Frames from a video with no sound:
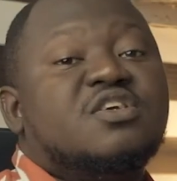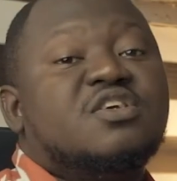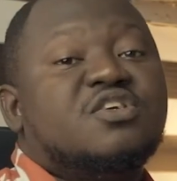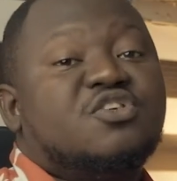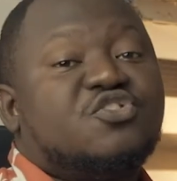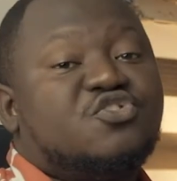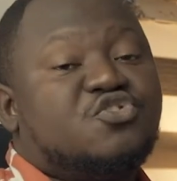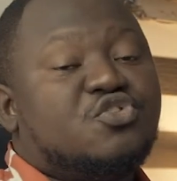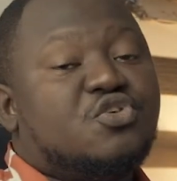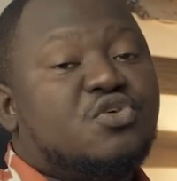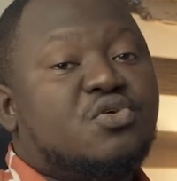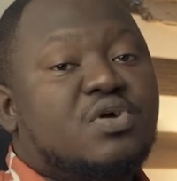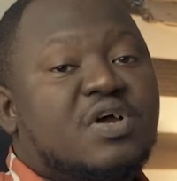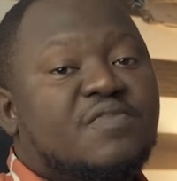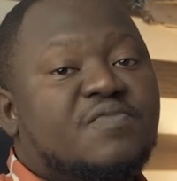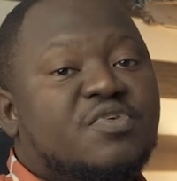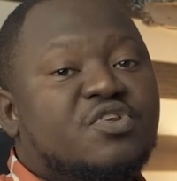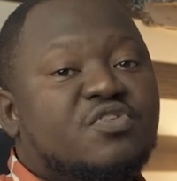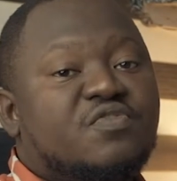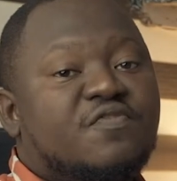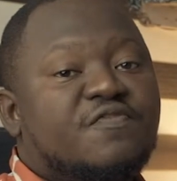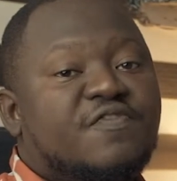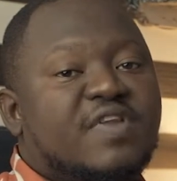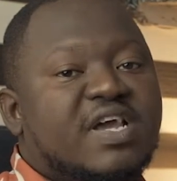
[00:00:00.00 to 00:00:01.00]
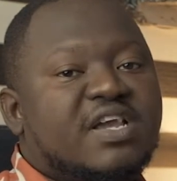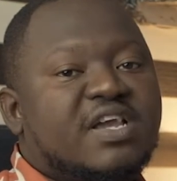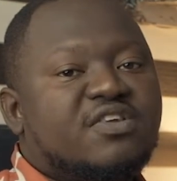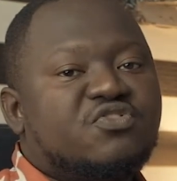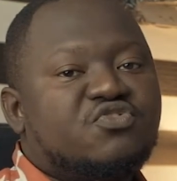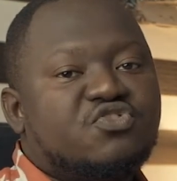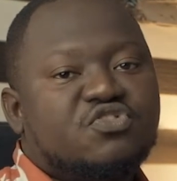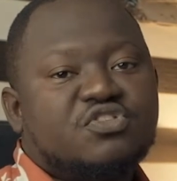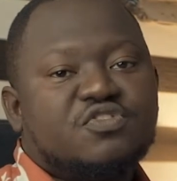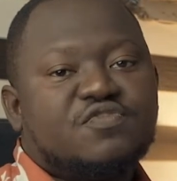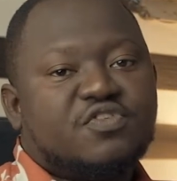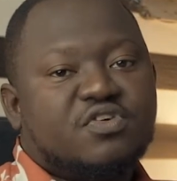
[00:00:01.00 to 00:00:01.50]
so I've been flying
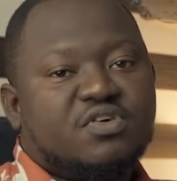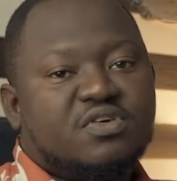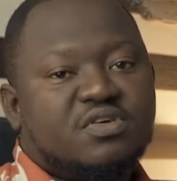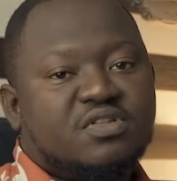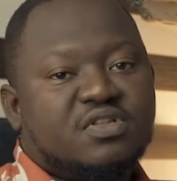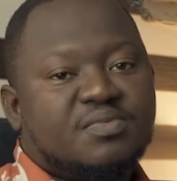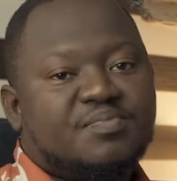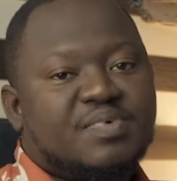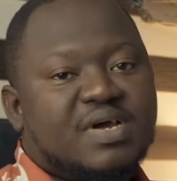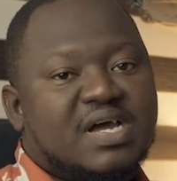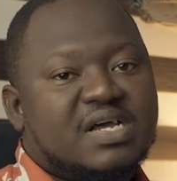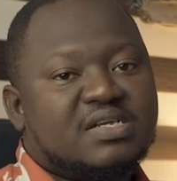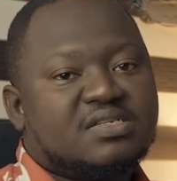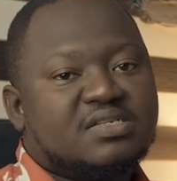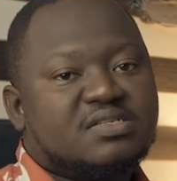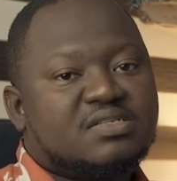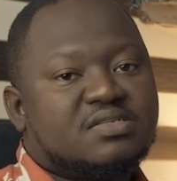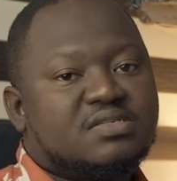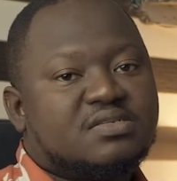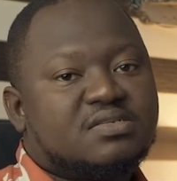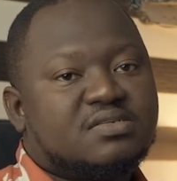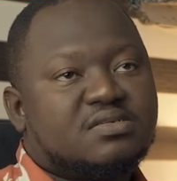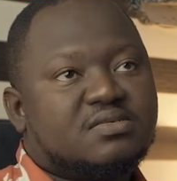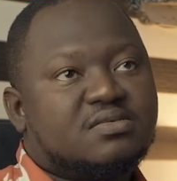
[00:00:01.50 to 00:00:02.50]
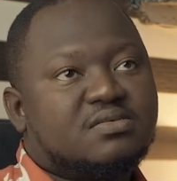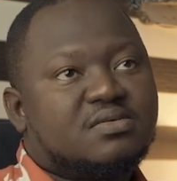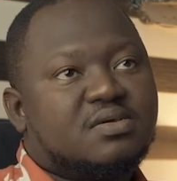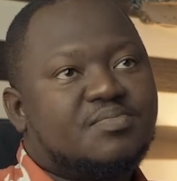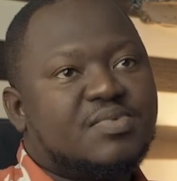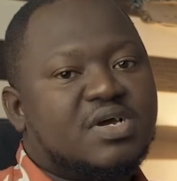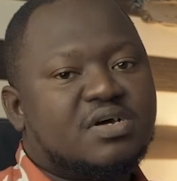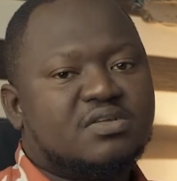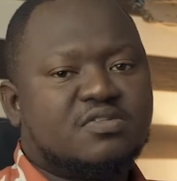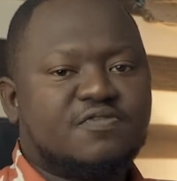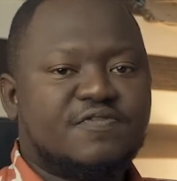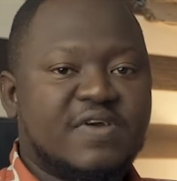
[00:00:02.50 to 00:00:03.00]
drones for the past
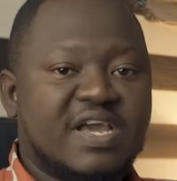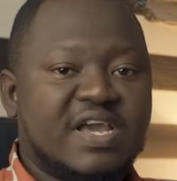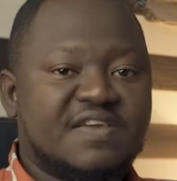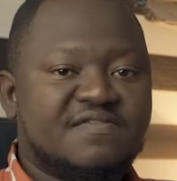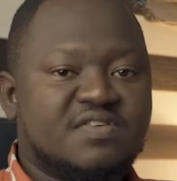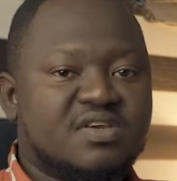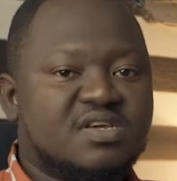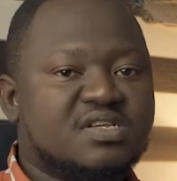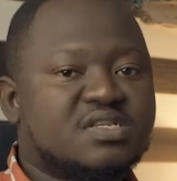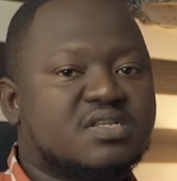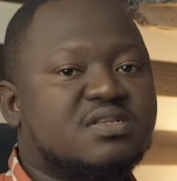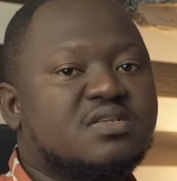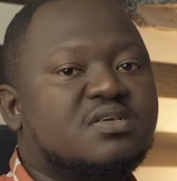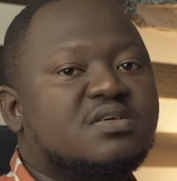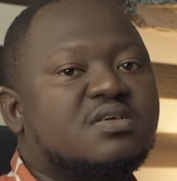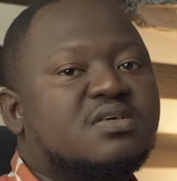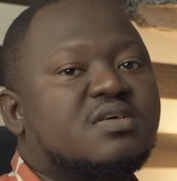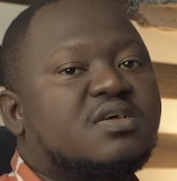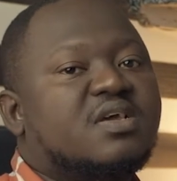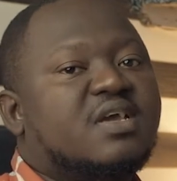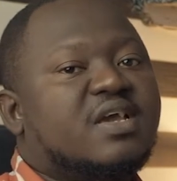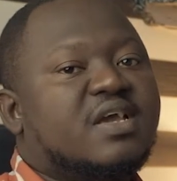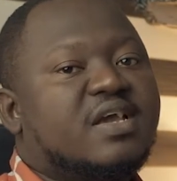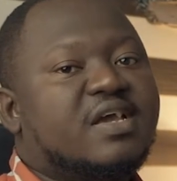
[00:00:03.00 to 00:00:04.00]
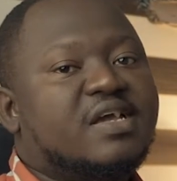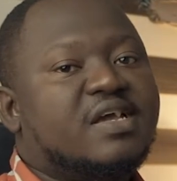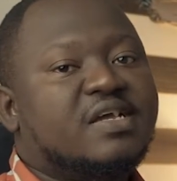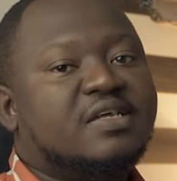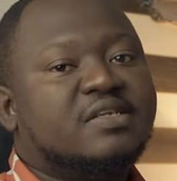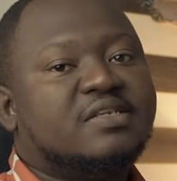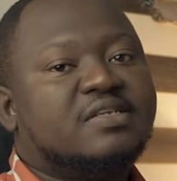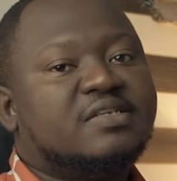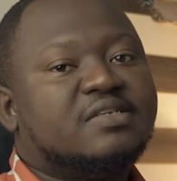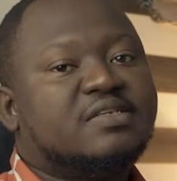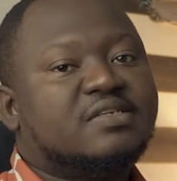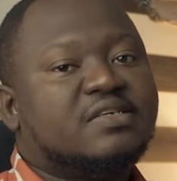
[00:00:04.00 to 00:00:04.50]
about 5 years,
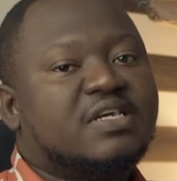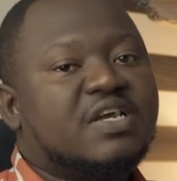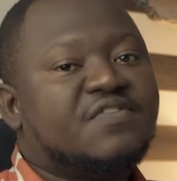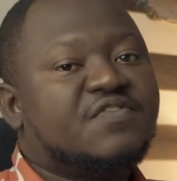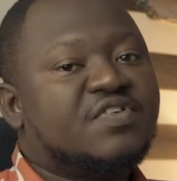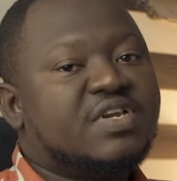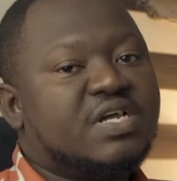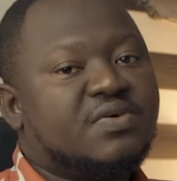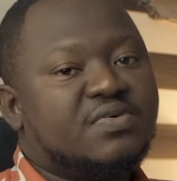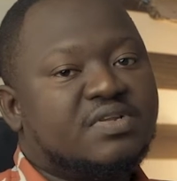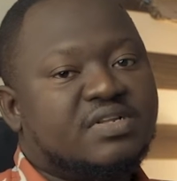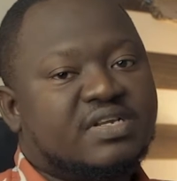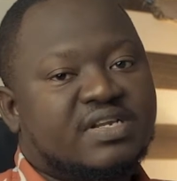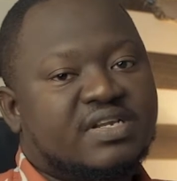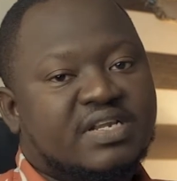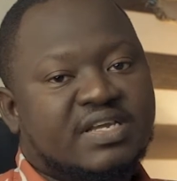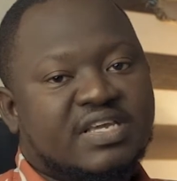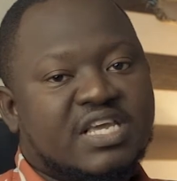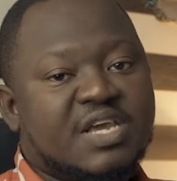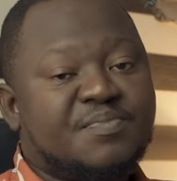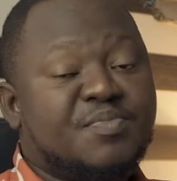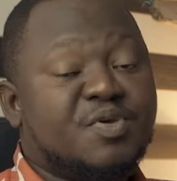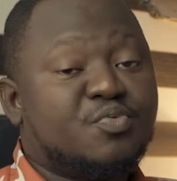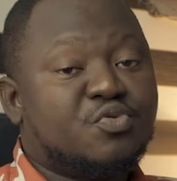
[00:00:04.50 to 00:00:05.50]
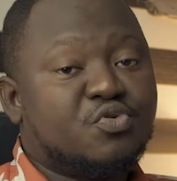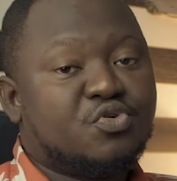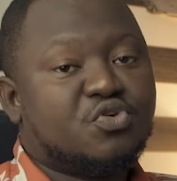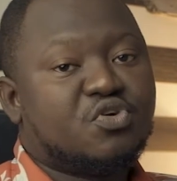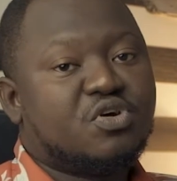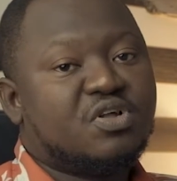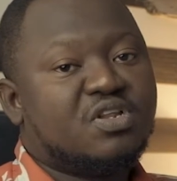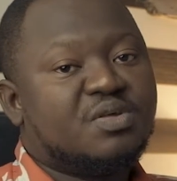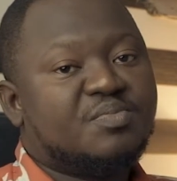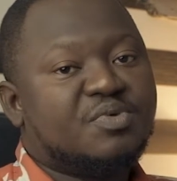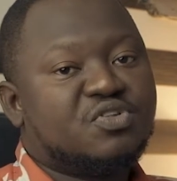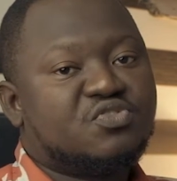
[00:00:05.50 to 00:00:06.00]
and every now and then I get people
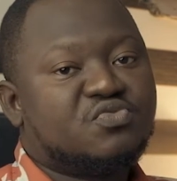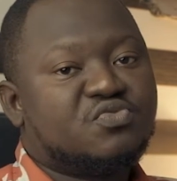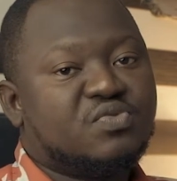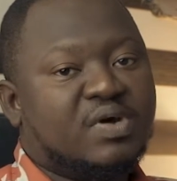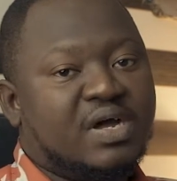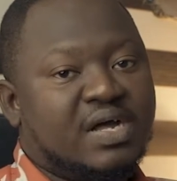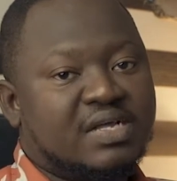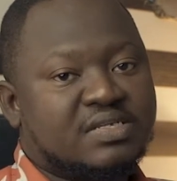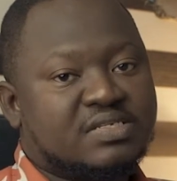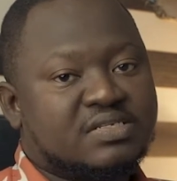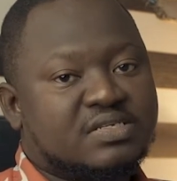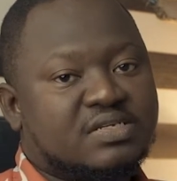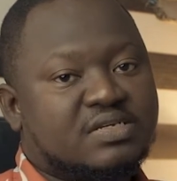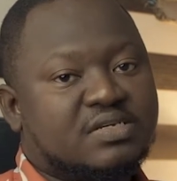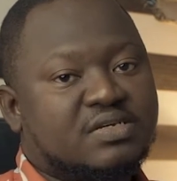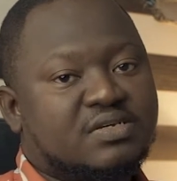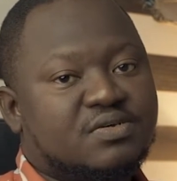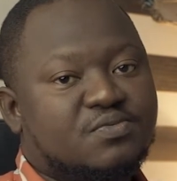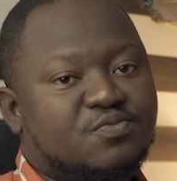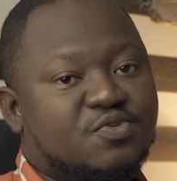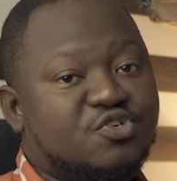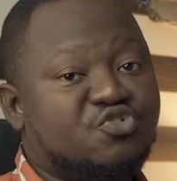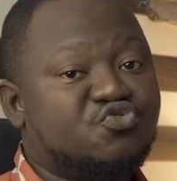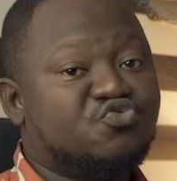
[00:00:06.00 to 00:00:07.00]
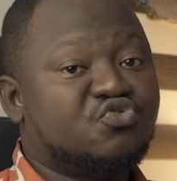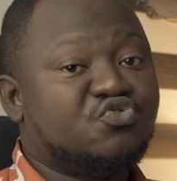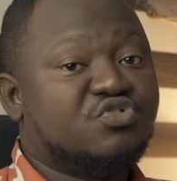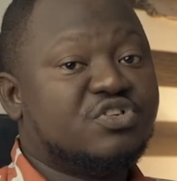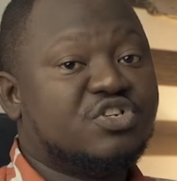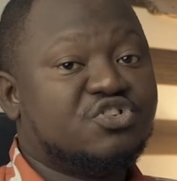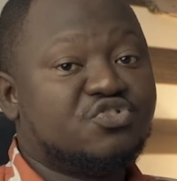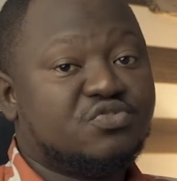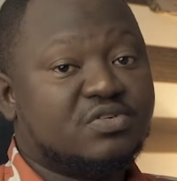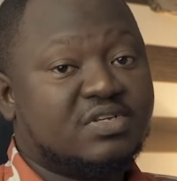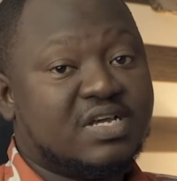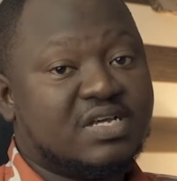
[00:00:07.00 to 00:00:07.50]
calling me to ask which drone they
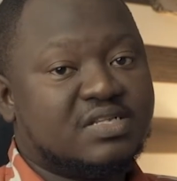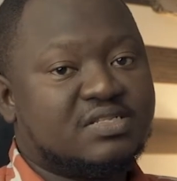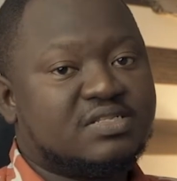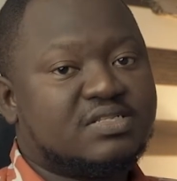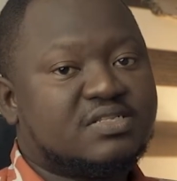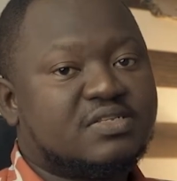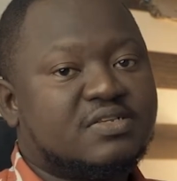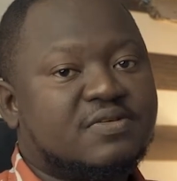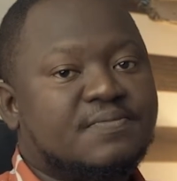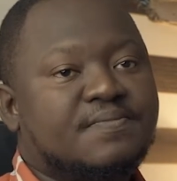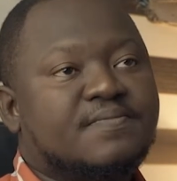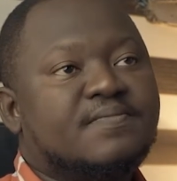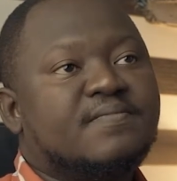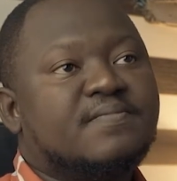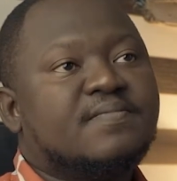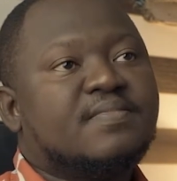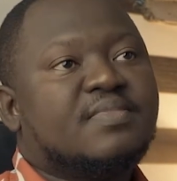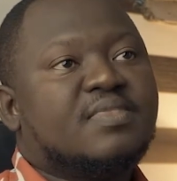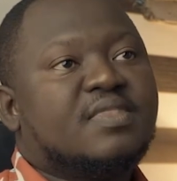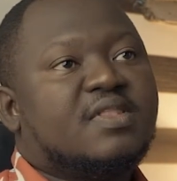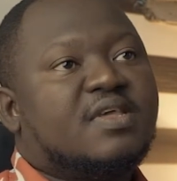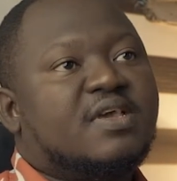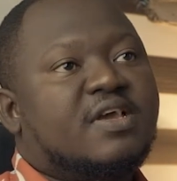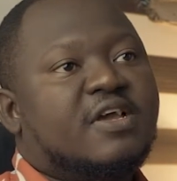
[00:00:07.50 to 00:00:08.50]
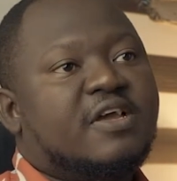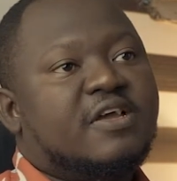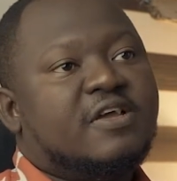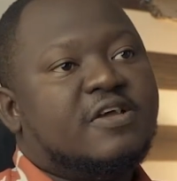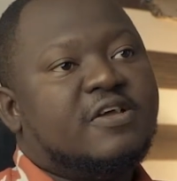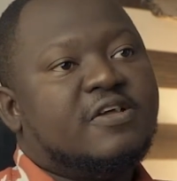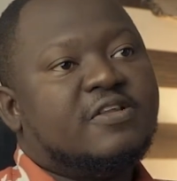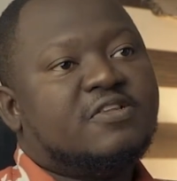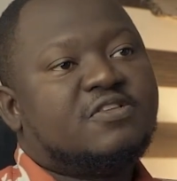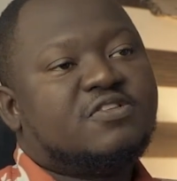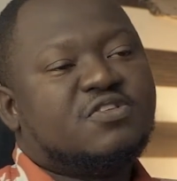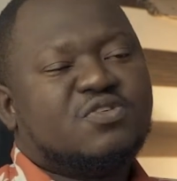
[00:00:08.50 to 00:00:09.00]
should get.
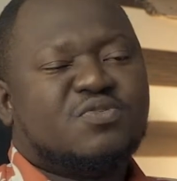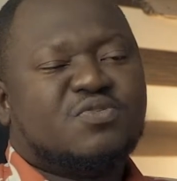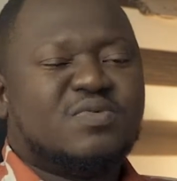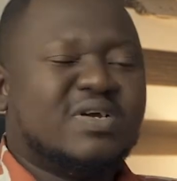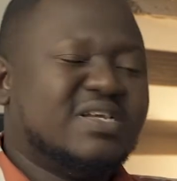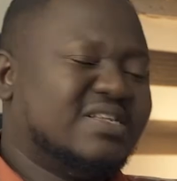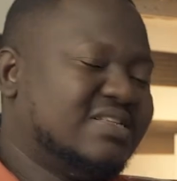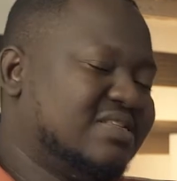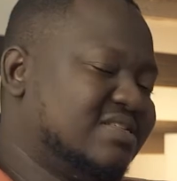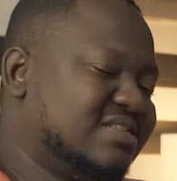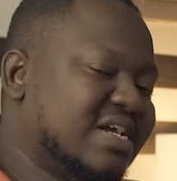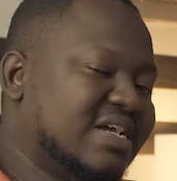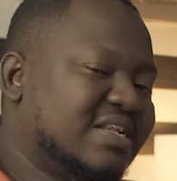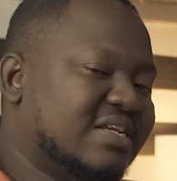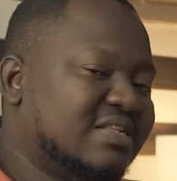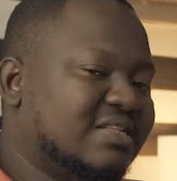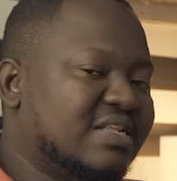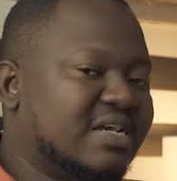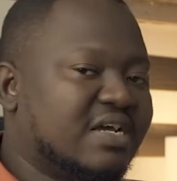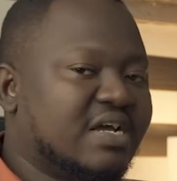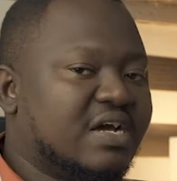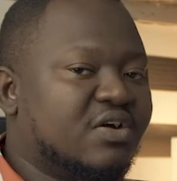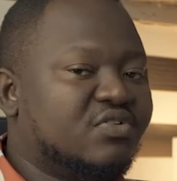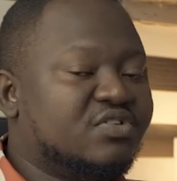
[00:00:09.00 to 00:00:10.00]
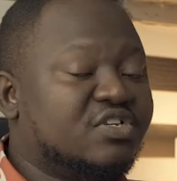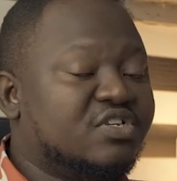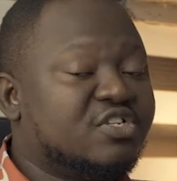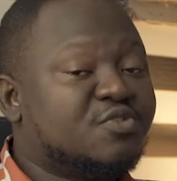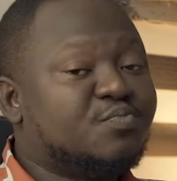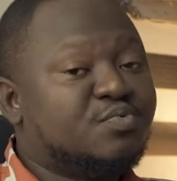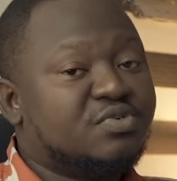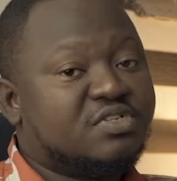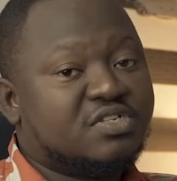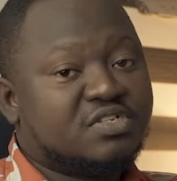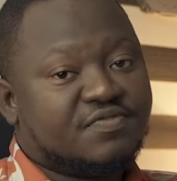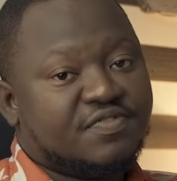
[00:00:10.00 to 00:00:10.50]
And so I decided that I'll just
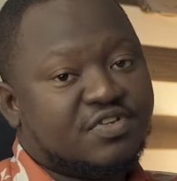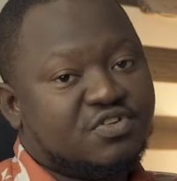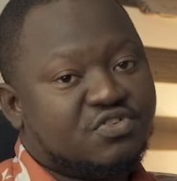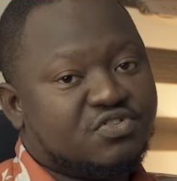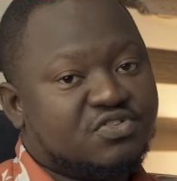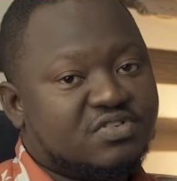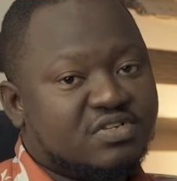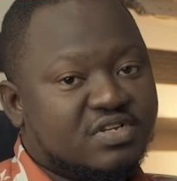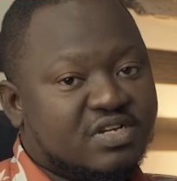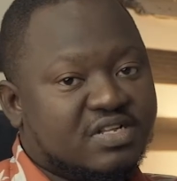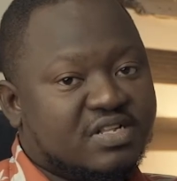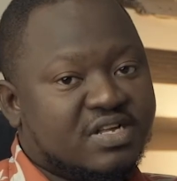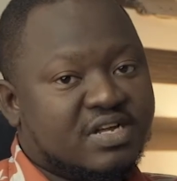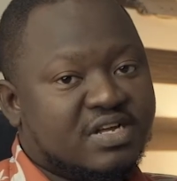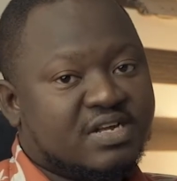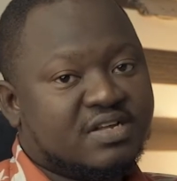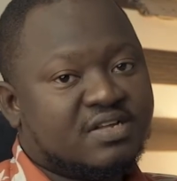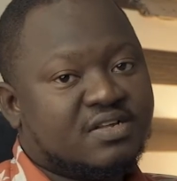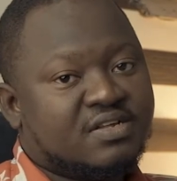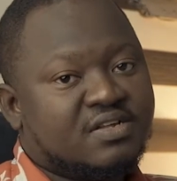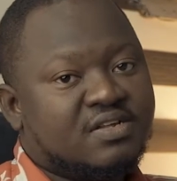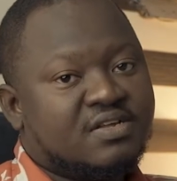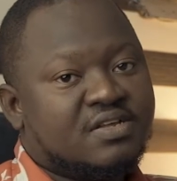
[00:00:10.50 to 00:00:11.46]
put this video together